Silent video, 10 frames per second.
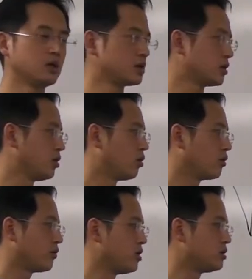So in order
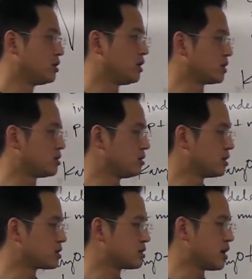for you to get to
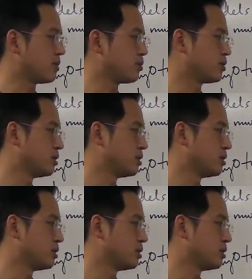this step,